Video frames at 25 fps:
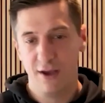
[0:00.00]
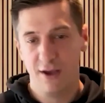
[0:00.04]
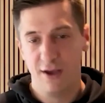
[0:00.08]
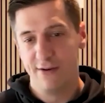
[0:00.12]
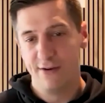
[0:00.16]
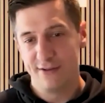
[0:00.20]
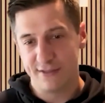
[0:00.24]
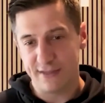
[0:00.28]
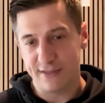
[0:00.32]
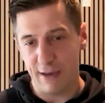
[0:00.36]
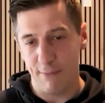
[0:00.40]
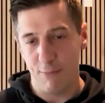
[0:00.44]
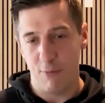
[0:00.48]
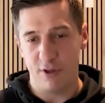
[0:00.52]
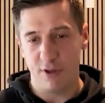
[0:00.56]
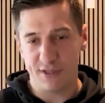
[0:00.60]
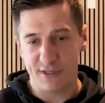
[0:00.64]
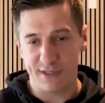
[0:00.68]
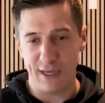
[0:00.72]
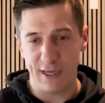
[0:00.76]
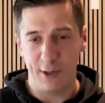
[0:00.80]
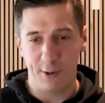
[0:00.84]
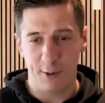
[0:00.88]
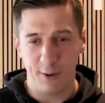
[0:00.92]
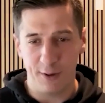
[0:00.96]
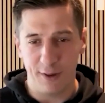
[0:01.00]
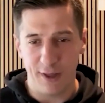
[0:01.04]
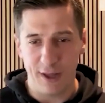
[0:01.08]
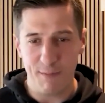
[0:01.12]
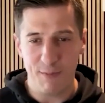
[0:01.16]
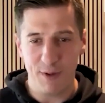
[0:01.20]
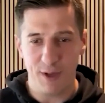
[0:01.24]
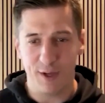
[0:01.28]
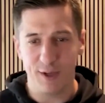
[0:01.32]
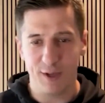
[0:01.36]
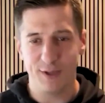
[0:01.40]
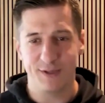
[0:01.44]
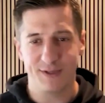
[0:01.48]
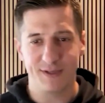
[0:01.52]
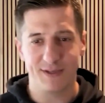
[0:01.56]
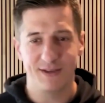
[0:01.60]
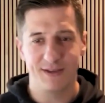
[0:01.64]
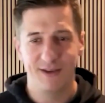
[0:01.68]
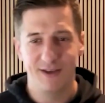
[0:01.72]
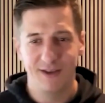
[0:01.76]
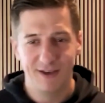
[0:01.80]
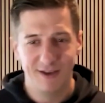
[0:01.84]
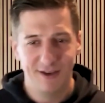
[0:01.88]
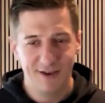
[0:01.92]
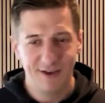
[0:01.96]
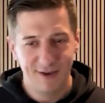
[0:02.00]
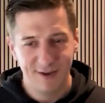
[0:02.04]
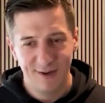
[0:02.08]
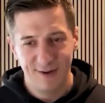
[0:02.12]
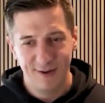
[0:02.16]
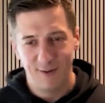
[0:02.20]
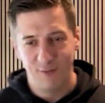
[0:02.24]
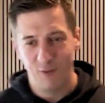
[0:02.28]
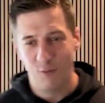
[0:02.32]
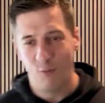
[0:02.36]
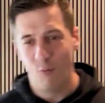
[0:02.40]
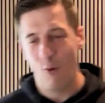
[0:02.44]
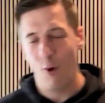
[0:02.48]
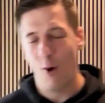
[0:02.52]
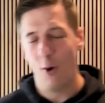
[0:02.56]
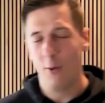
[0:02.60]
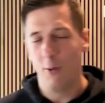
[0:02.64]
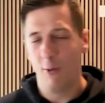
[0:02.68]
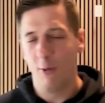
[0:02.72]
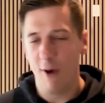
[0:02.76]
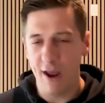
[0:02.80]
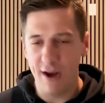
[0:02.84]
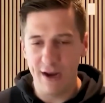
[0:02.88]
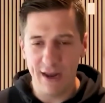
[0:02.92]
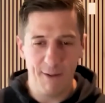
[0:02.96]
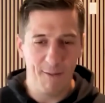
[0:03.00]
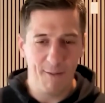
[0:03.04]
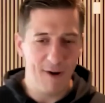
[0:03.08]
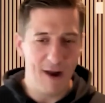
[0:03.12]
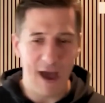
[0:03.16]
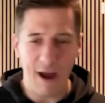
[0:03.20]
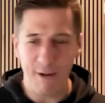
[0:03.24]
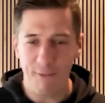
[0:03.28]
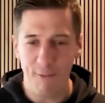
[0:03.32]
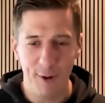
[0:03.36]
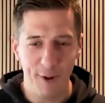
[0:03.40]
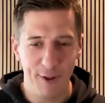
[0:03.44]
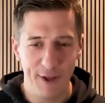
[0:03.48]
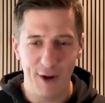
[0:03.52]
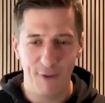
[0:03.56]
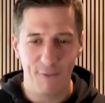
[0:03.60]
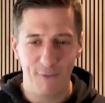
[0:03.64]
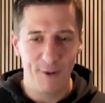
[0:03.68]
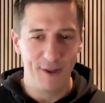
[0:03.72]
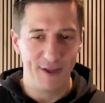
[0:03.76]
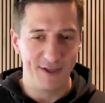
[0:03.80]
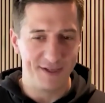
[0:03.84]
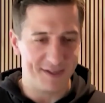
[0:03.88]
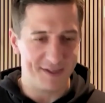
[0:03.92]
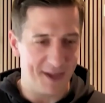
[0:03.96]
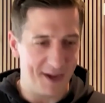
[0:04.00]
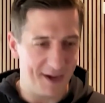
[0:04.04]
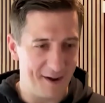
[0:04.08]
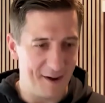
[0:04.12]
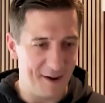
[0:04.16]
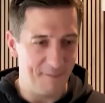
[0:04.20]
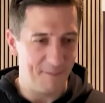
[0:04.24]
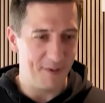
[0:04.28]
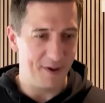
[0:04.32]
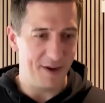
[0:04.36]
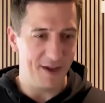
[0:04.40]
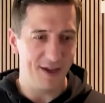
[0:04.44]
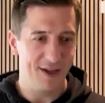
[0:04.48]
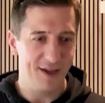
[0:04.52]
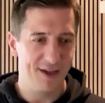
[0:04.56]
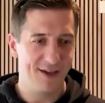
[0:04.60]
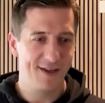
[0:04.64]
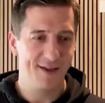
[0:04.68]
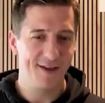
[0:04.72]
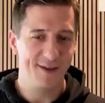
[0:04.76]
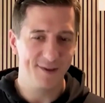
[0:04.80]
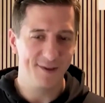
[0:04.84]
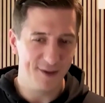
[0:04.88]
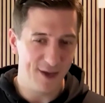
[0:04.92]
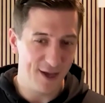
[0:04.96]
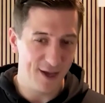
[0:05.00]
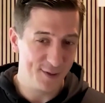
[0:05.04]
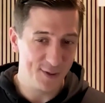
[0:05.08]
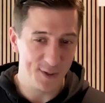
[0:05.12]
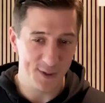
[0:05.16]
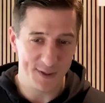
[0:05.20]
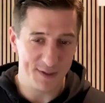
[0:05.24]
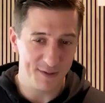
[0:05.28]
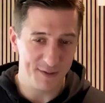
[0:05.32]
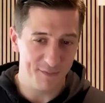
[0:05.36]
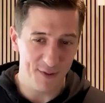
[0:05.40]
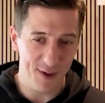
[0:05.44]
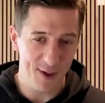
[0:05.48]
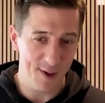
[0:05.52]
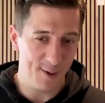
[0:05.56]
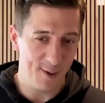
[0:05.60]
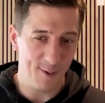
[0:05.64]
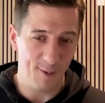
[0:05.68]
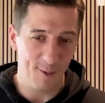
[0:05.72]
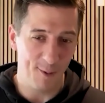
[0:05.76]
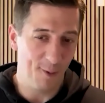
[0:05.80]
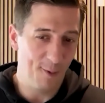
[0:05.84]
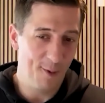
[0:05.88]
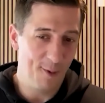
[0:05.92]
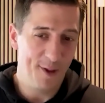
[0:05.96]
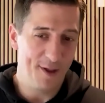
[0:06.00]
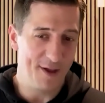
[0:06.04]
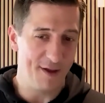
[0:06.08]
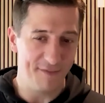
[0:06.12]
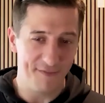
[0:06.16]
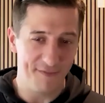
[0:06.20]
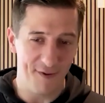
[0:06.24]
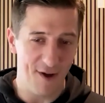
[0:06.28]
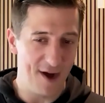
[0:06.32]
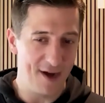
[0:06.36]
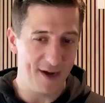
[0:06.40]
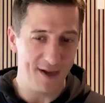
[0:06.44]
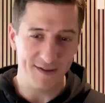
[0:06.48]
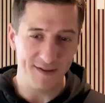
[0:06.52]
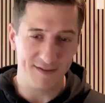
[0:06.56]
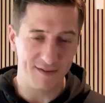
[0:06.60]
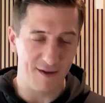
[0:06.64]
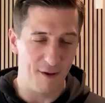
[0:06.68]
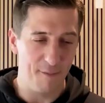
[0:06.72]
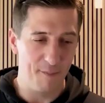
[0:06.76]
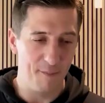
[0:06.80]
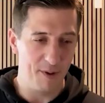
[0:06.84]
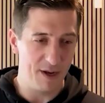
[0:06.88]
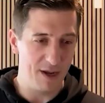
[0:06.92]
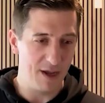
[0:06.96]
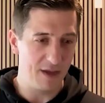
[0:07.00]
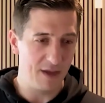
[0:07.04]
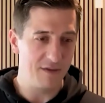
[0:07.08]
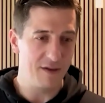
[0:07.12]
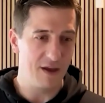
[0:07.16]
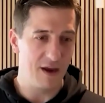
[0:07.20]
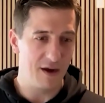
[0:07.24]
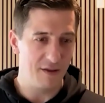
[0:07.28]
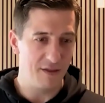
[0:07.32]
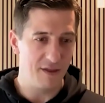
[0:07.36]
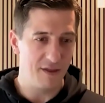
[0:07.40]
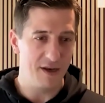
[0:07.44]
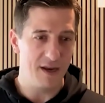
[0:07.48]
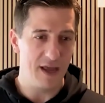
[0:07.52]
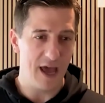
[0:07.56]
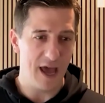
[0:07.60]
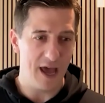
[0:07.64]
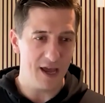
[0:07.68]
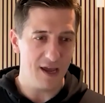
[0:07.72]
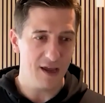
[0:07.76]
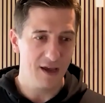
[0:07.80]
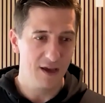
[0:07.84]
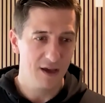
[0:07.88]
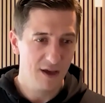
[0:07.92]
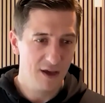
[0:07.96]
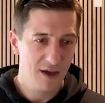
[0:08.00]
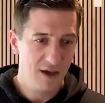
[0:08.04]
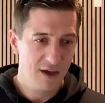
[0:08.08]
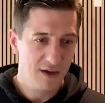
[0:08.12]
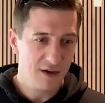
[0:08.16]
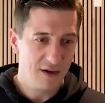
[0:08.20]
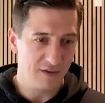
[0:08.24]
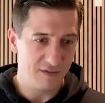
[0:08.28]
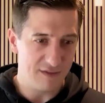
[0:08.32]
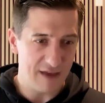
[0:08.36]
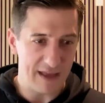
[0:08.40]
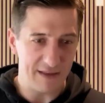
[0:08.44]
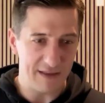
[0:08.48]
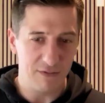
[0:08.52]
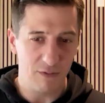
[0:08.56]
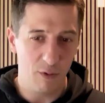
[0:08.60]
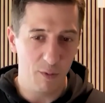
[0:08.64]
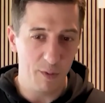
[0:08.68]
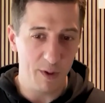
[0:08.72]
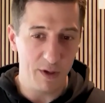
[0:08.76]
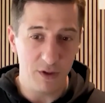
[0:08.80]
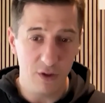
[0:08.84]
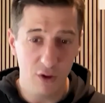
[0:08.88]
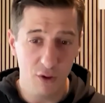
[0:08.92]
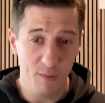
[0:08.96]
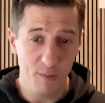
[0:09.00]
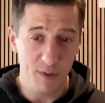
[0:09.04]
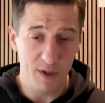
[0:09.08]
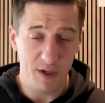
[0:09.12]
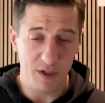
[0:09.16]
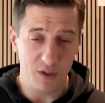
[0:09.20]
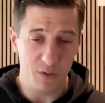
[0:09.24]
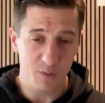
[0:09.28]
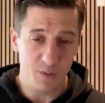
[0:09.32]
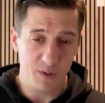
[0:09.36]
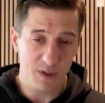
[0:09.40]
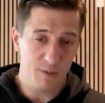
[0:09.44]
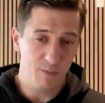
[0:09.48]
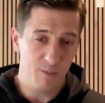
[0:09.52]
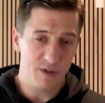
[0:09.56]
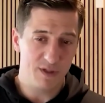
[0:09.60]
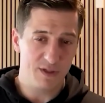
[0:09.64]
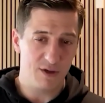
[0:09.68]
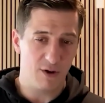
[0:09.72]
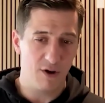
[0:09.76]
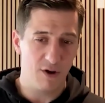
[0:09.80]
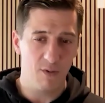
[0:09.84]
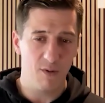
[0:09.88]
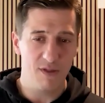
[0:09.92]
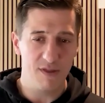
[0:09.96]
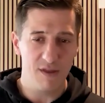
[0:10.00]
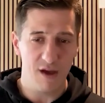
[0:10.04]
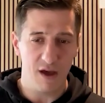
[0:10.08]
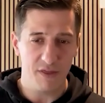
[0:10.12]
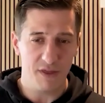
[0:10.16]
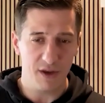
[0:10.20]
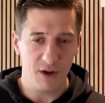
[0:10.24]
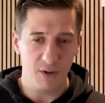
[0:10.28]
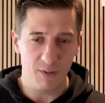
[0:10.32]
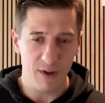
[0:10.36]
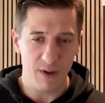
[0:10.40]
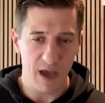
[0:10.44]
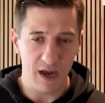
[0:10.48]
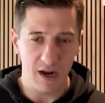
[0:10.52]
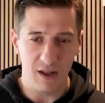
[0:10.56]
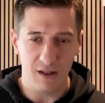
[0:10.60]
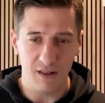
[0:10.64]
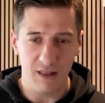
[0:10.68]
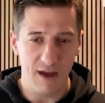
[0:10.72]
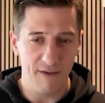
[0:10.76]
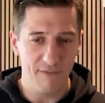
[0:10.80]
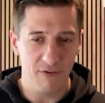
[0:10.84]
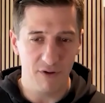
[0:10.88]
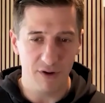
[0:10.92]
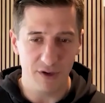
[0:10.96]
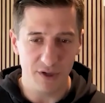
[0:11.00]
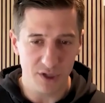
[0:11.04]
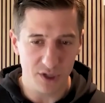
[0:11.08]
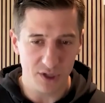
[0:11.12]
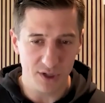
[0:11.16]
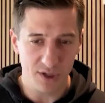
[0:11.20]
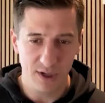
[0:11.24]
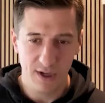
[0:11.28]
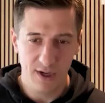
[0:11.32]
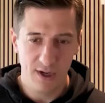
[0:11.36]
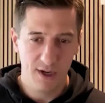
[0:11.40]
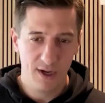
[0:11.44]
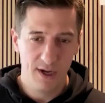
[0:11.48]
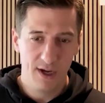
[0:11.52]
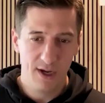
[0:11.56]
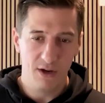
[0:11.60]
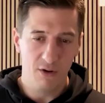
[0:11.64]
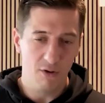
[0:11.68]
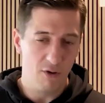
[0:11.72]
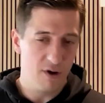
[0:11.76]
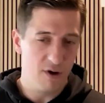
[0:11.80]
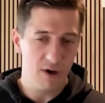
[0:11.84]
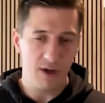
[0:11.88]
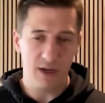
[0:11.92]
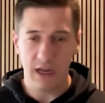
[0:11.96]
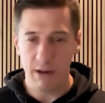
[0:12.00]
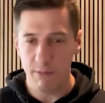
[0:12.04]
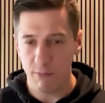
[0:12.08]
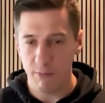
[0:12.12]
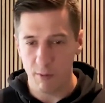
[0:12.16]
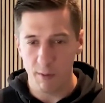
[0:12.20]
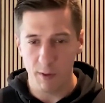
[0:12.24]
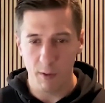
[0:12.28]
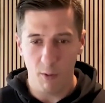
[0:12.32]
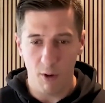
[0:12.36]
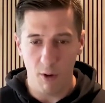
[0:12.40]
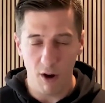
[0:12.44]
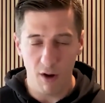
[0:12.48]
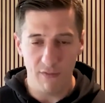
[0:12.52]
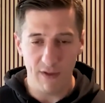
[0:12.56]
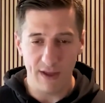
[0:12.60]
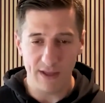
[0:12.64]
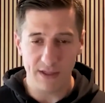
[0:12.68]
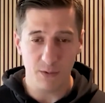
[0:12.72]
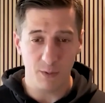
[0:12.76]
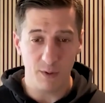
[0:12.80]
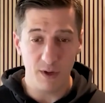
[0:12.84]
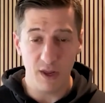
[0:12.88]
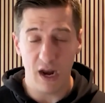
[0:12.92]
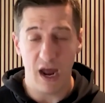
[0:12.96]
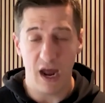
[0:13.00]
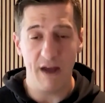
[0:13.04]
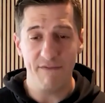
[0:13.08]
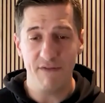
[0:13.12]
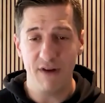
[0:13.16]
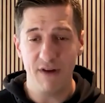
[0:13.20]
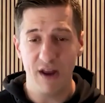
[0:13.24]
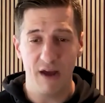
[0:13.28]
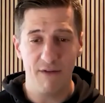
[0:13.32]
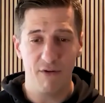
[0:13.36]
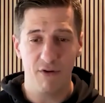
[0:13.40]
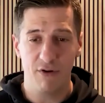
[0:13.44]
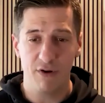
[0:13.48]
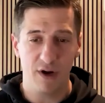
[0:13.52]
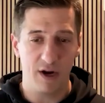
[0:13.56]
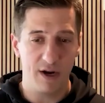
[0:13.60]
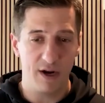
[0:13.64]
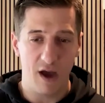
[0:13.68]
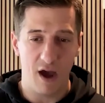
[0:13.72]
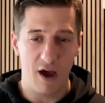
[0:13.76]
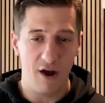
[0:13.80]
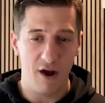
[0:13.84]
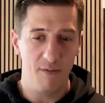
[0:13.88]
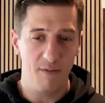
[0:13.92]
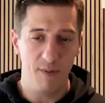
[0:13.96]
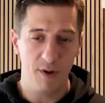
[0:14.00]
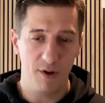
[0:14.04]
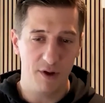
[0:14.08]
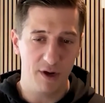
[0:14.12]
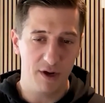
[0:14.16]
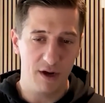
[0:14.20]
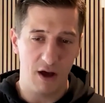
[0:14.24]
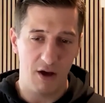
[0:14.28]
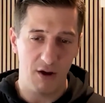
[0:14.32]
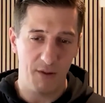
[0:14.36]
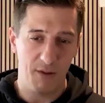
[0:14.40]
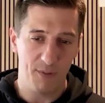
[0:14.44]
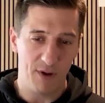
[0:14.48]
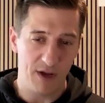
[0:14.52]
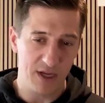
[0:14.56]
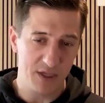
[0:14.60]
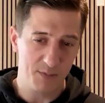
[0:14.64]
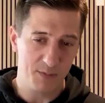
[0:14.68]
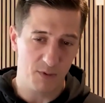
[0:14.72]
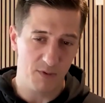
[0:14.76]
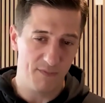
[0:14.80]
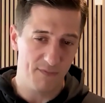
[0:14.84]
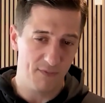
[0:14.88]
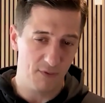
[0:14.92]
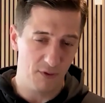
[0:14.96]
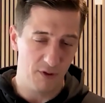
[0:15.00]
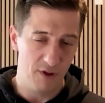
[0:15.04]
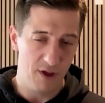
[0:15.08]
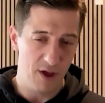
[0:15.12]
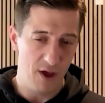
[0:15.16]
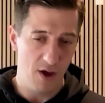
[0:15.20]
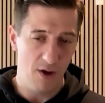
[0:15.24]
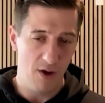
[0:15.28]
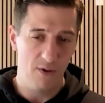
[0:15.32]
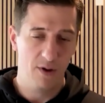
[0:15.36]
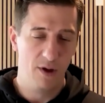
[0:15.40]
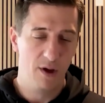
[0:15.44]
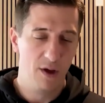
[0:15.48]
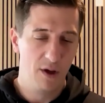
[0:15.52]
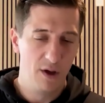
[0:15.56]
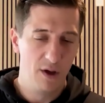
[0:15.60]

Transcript: somewhat secretly, because of the world we're in, and we're not really a real estate company. It's just a vehicle. We're really a finance company at the end of the day, because that's what we do, because we started with nothing and we had to leverage in order to get where we were. And that's what we did. I've never, in the $100 million plus portfolio,